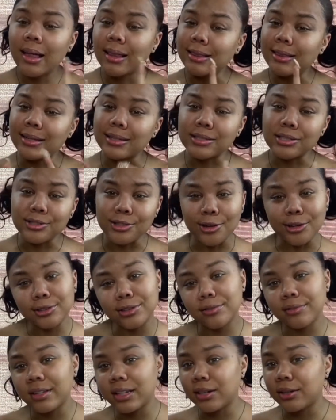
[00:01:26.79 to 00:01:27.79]
let's start the
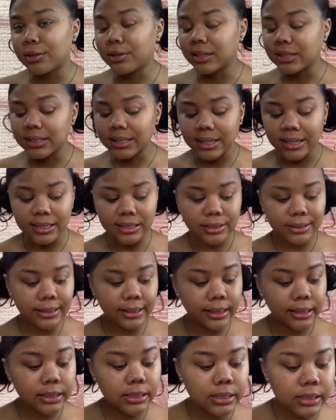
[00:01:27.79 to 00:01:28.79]
video. Let's get into
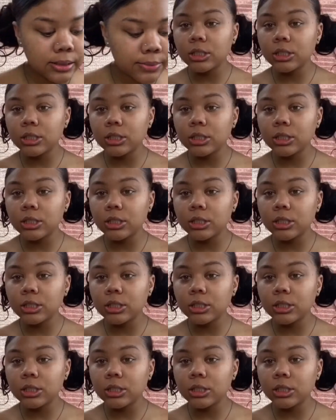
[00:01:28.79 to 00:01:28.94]
this.